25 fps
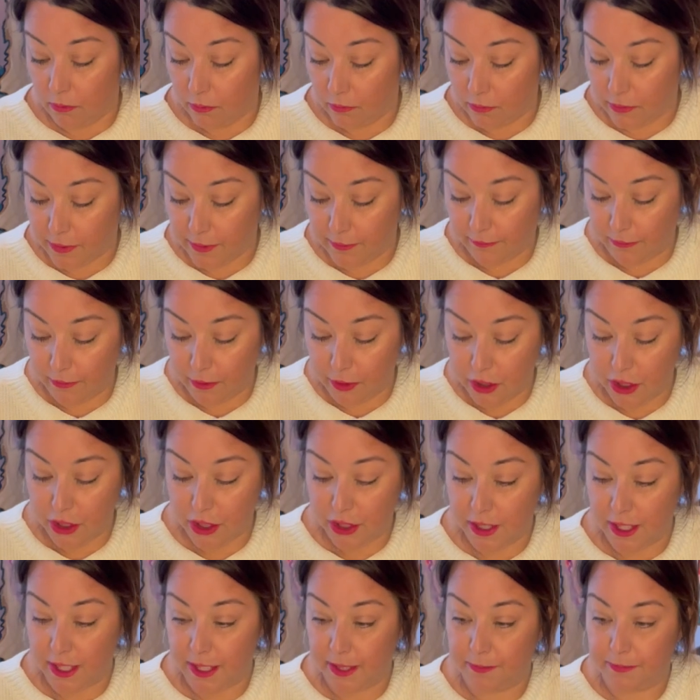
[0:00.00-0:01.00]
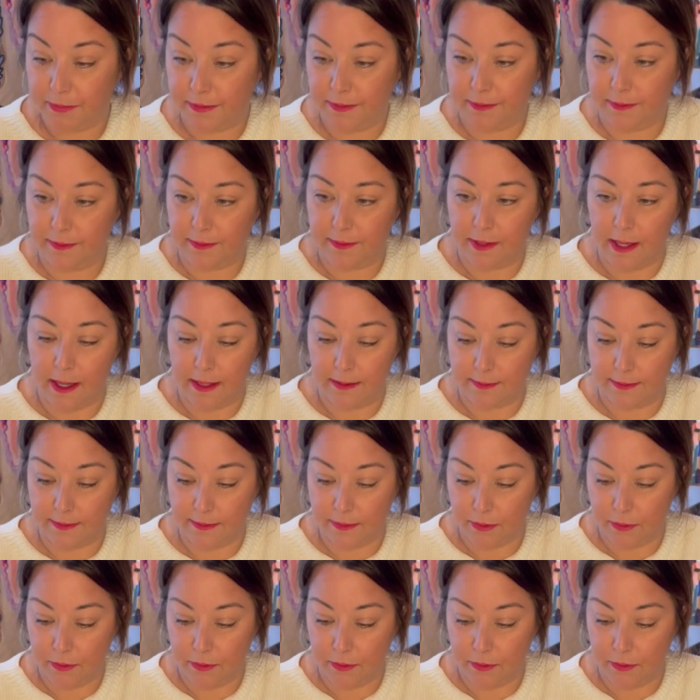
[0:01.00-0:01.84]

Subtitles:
different shapes and sizes.